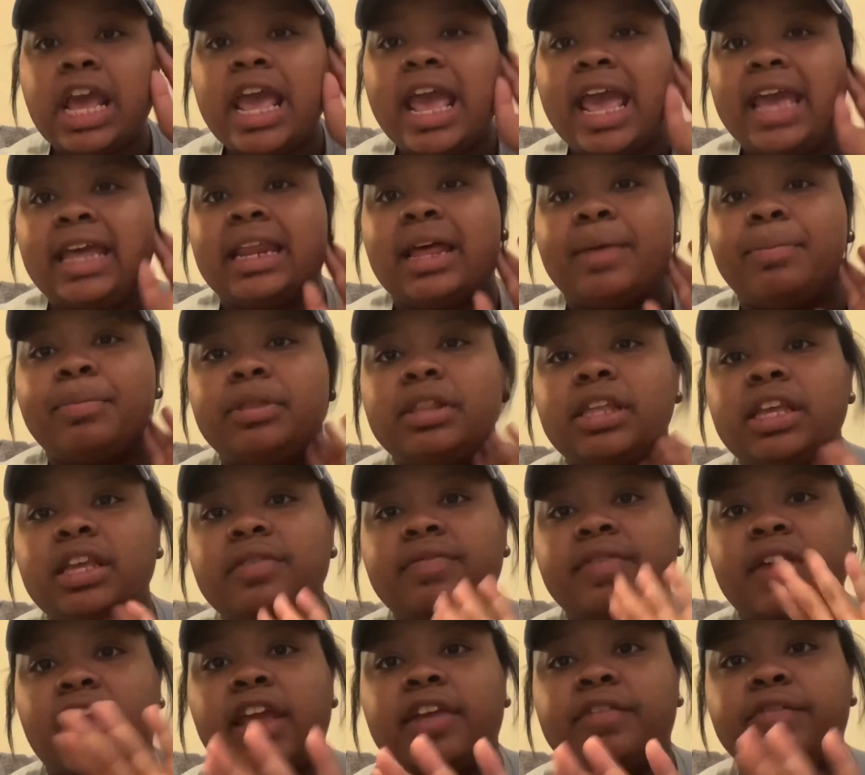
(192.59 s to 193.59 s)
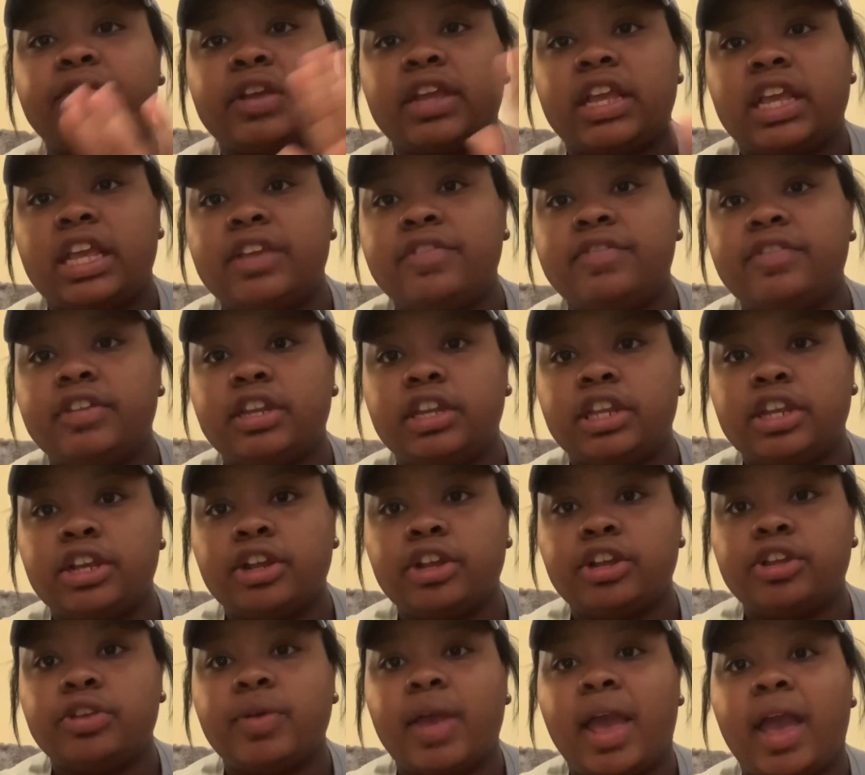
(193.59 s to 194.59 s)
and i believe every even year
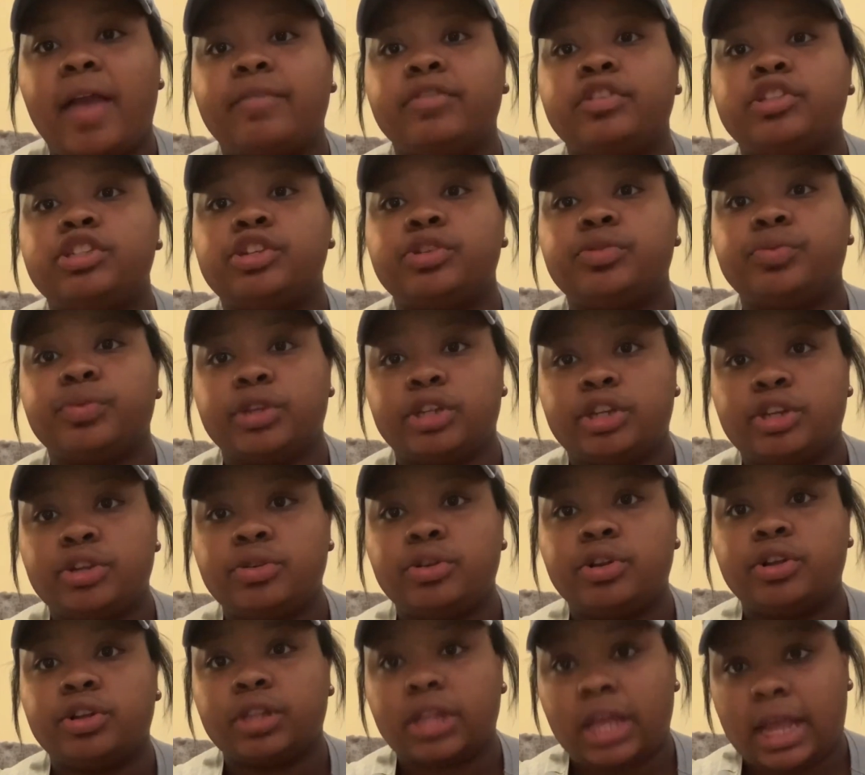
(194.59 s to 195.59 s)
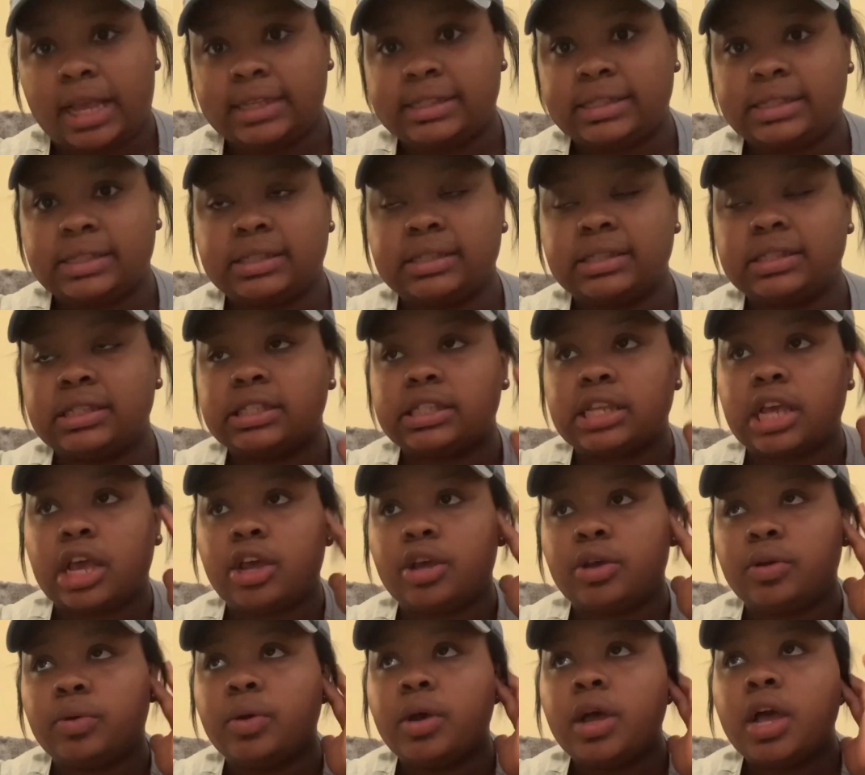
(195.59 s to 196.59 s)
you have to renew your license
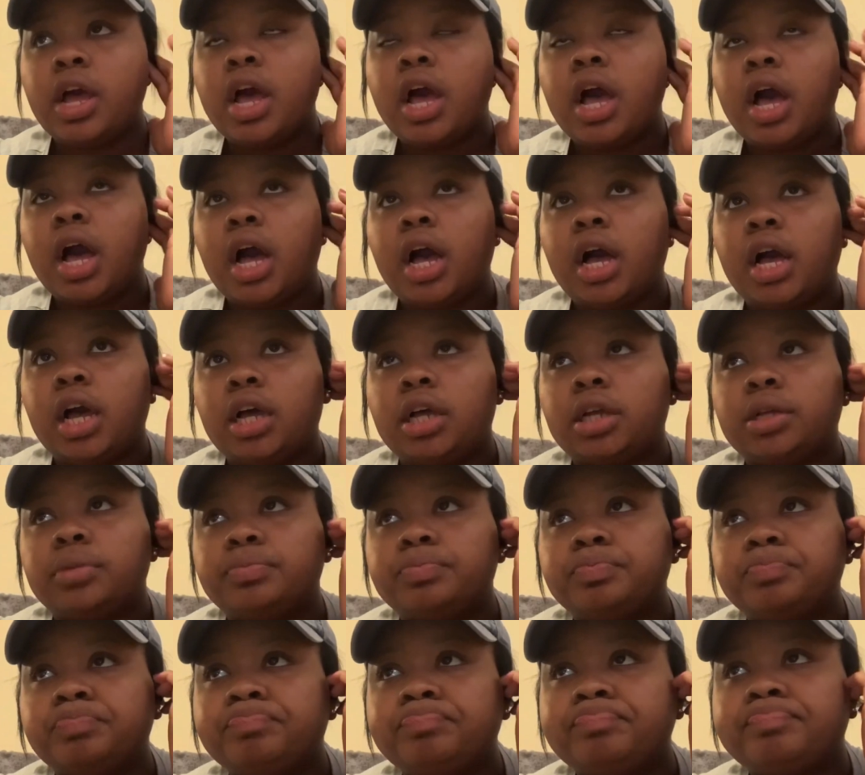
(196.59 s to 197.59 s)
so um